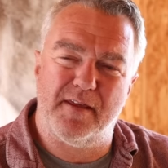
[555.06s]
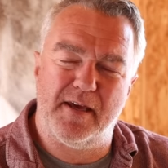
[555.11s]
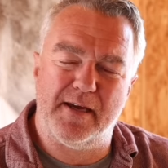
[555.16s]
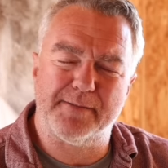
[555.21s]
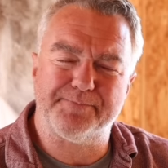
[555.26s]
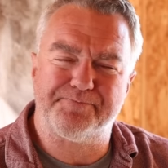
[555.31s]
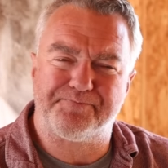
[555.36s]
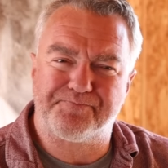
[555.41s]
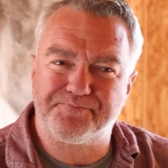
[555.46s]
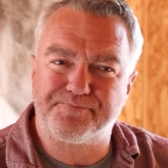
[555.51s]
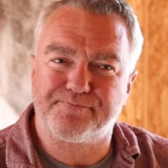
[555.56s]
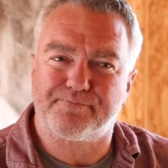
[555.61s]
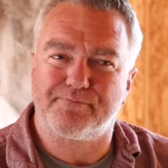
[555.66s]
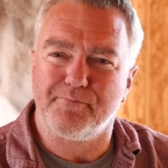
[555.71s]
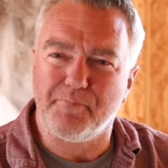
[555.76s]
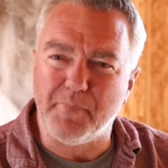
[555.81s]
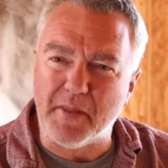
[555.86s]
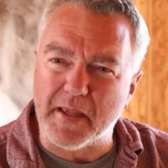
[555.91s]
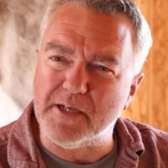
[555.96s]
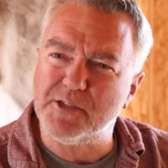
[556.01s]
thing,
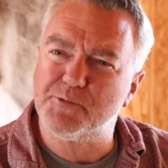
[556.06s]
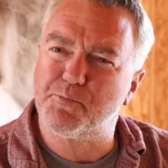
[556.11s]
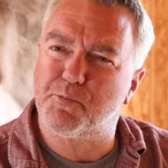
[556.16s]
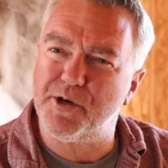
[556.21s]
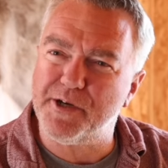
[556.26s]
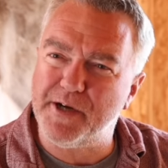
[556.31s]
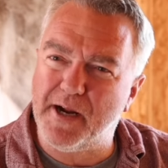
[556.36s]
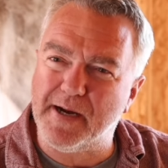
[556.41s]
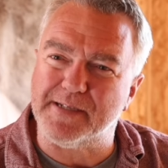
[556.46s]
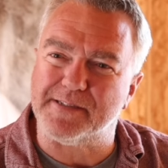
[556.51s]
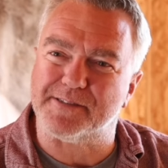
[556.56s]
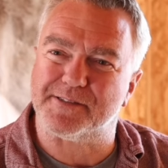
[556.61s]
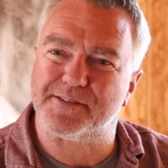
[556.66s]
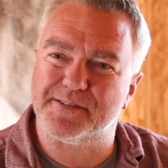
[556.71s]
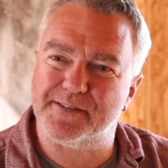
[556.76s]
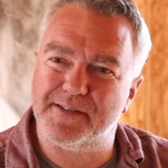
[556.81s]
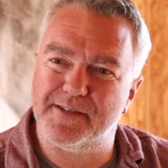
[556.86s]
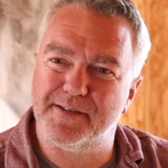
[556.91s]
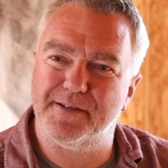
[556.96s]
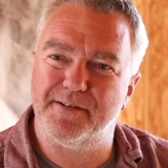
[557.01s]
it's pretty
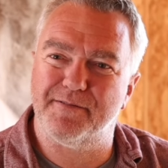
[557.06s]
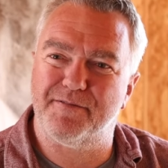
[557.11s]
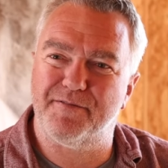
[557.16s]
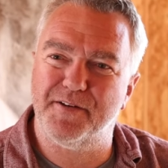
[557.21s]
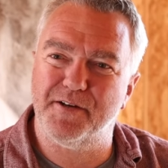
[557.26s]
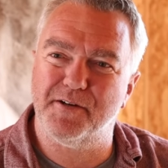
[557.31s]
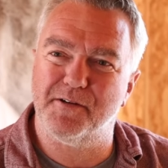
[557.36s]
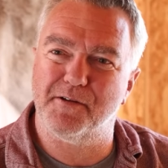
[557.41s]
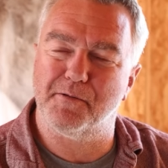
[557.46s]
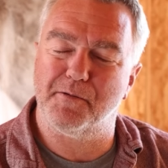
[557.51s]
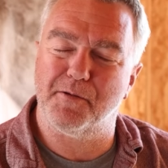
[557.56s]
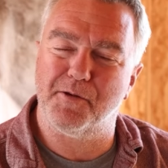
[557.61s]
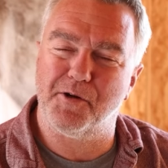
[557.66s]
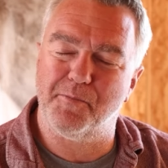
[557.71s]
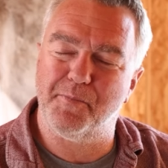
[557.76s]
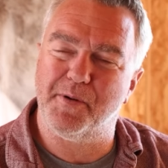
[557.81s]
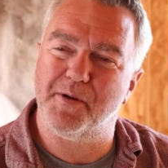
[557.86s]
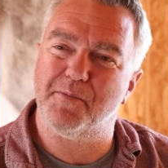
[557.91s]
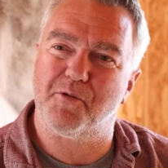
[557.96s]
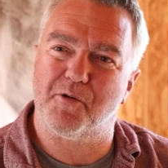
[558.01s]
nice. You feel a
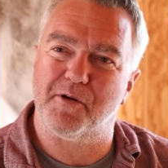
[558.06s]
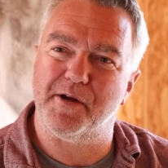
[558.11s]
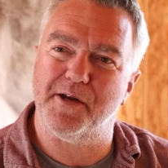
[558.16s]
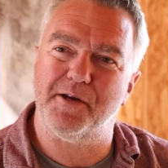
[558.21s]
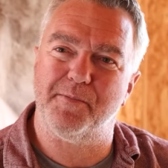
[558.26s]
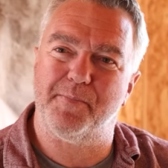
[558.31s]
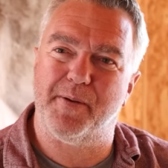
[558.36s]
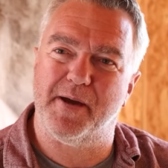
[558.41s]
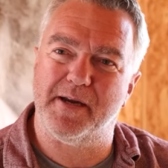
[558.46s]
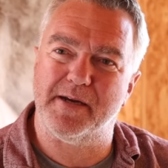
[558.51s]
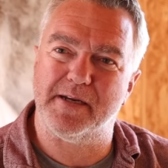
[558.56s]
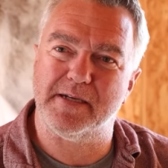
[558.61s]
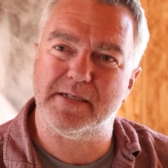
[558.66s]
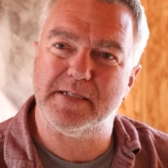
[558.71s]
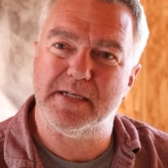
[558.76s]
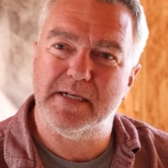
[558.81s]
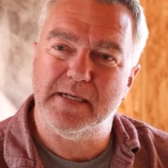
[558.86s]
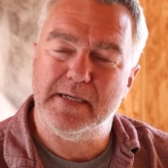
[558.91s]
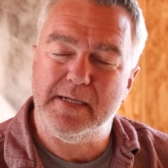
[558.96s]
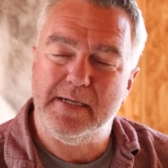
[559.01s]
little bit more
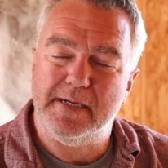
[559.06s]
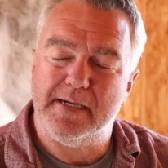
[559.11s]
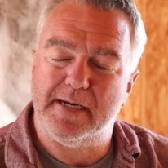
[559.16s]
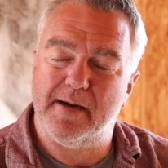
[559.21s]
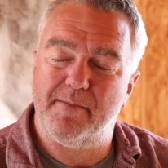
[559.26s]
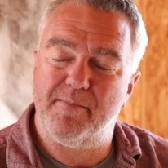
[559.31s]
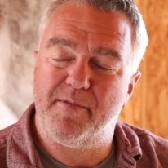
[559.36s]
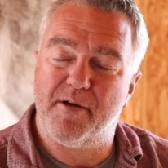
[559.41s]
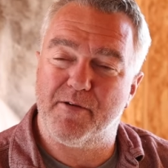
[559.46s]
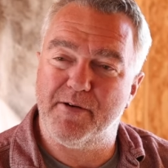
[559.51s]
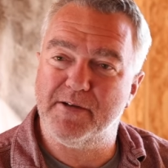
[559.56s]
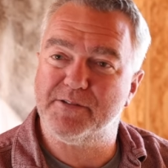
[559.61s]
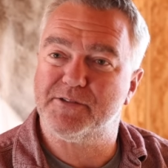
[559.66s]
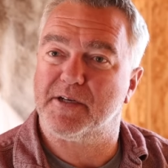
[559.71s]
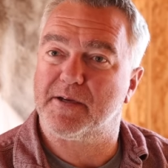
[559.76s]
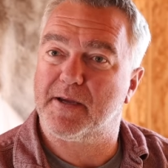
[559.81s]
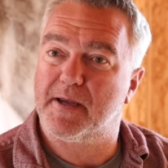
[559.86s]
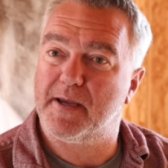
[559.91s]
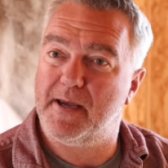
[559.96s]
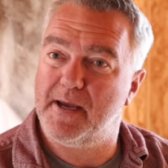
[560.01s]
independent. There is
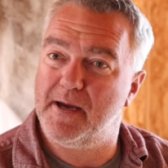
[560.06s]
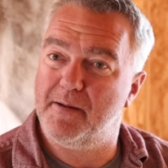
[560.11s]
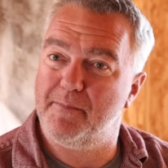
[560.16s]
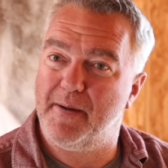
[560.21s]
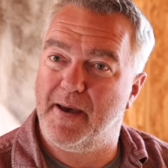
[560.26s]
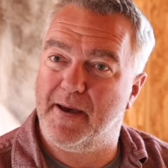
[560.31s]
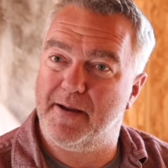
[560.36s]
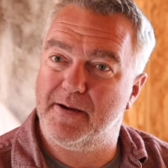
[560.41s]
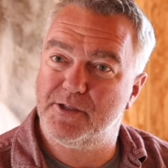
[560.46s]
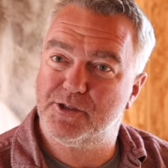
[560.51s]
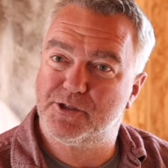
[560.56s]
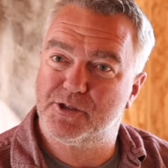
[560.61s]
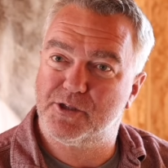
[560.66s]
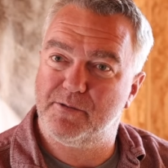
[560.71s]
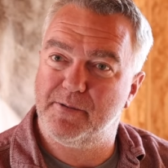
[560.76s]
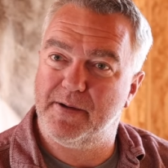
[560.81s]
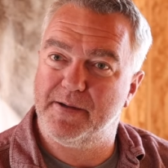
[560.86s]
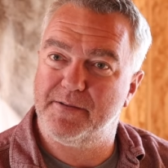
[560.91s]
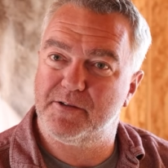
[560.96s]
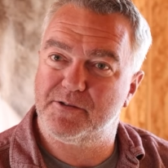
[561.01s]
a camp
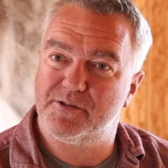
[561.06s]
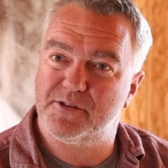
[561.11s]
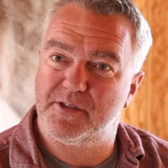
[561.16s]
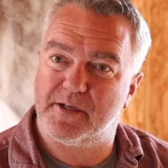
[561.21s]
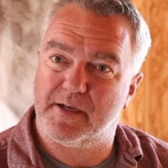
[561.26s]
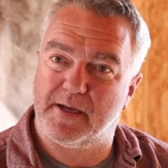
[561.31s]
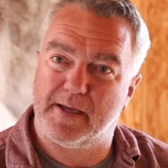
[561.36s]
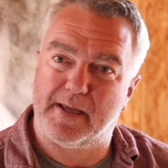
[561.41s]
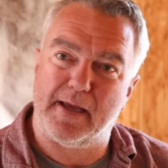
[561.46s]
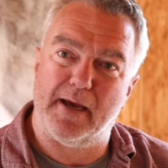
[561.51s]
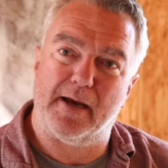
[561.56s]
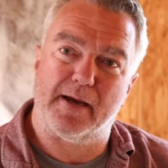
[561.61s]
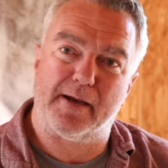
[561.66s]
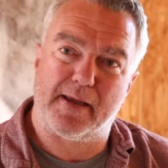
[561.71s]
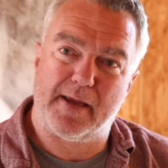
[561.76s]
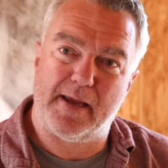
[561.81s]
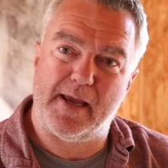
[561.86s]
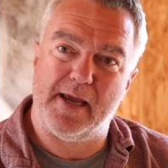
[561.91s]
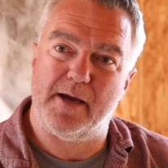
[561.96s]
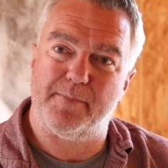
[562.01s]
manager and there's a
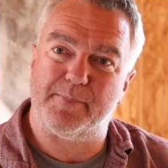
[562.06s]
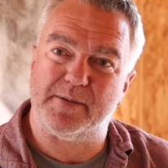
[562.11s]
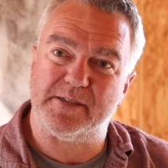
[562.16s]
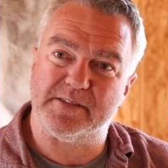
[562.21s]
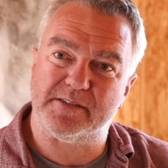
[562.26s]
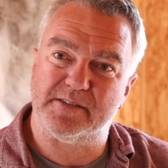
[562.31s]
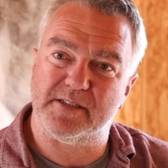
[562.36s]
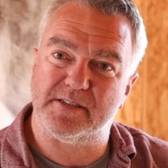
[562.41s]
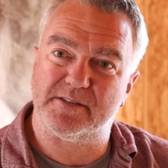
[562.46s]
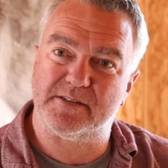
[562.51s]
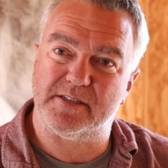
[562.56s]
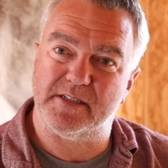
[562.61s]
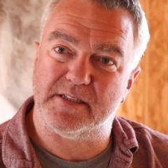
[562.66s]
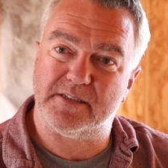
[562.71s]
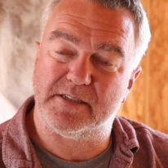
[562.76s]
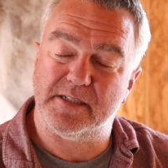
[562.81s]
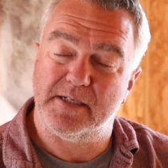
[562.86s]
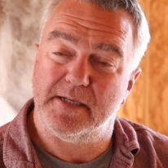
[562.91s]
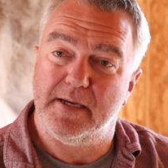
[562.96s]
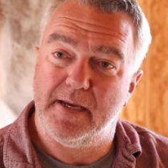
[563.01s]
camp
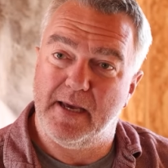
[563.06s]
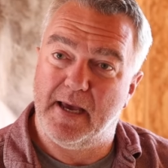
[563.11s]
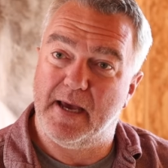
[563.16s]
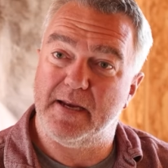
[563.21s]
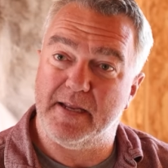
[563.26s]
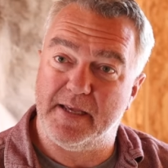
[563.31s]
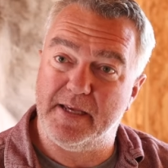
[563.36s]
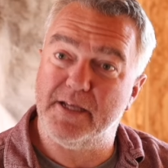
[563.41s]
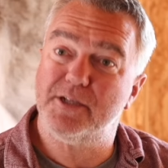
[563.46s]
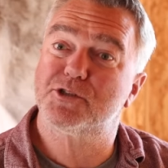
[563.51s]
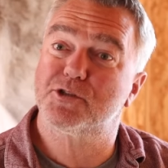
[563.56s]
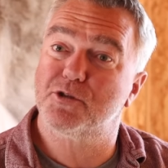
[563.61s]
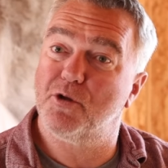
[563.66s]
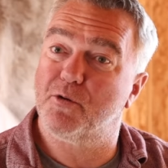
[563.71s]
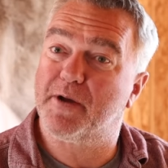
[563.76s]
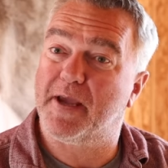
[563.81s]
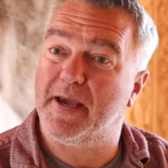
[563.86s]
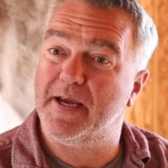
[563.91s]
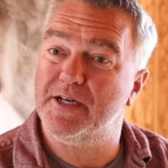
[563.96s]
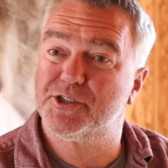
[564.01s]
assistant at each
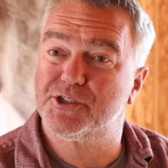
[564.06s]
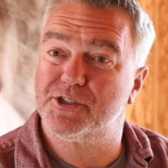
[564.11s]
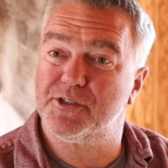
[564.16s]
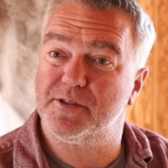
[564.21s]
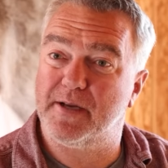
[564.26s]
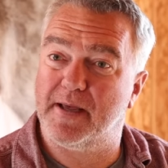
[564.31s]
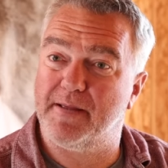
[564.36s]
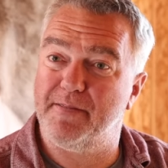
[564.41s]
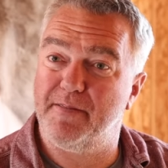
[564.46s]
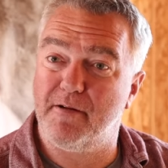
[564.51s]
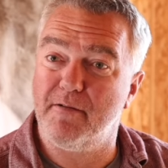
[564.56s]
location, and